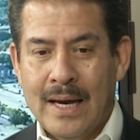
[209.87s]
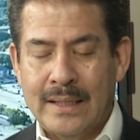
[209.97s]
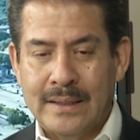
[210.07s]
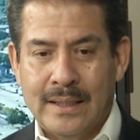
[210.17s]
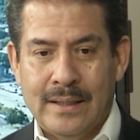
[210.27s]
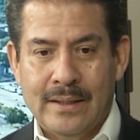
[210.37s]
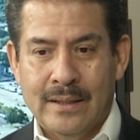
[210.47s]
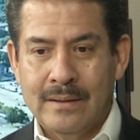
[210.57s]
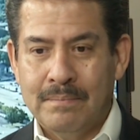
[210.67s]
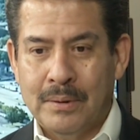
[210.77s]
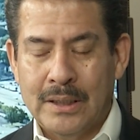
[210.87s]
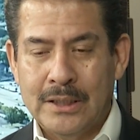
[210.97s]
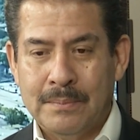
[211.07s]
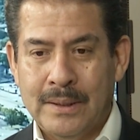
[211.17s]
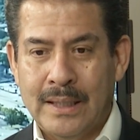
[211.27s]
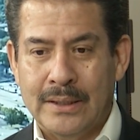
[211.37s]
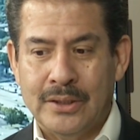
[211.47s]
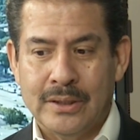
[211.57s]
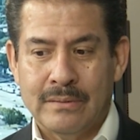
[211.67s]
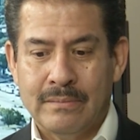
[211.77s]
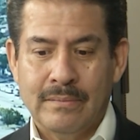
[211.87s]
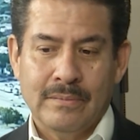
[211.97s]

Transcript: as a young policeman, I just